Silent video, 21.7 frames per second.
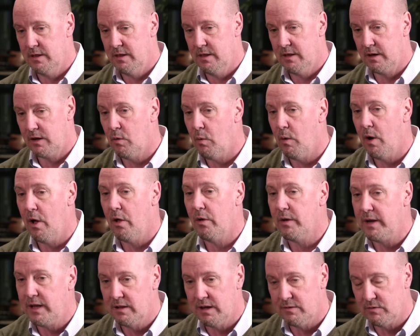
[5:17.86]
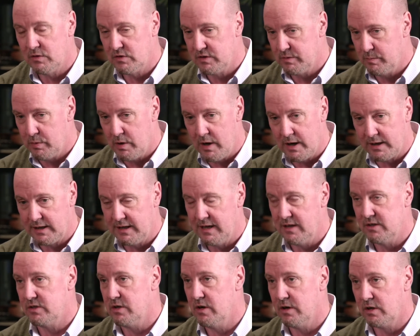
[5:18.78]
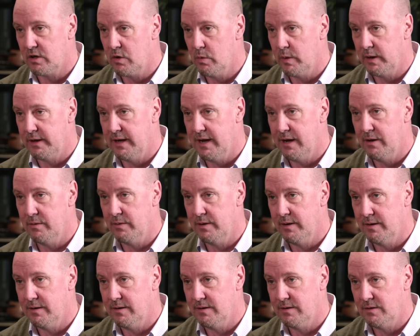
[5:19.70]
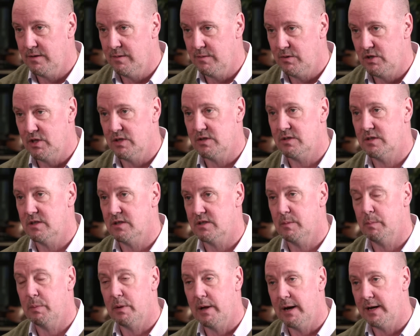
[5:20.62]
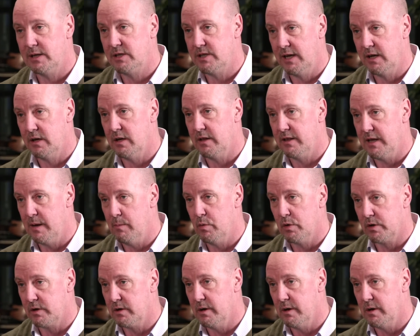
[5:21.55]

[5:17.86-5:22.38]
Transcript: the quality levels of broadcast aren't going down, just the supply chain got that more